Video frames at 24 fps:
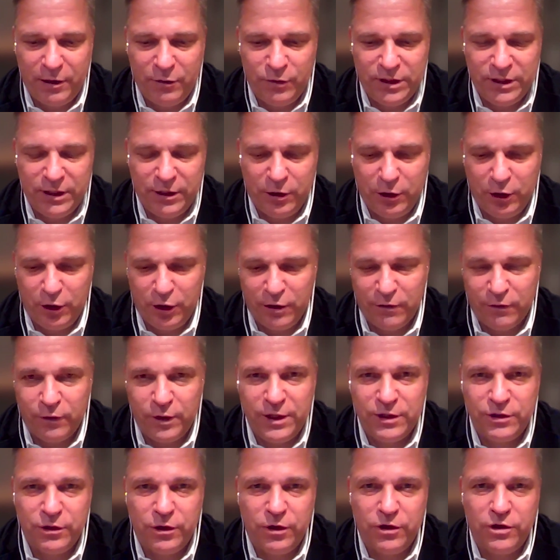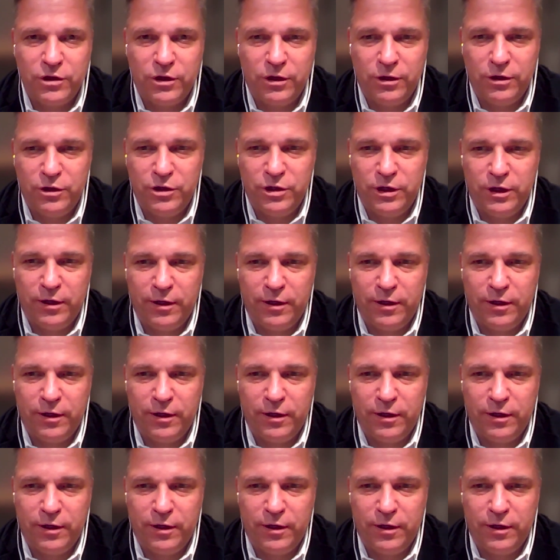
and we did a lot of research on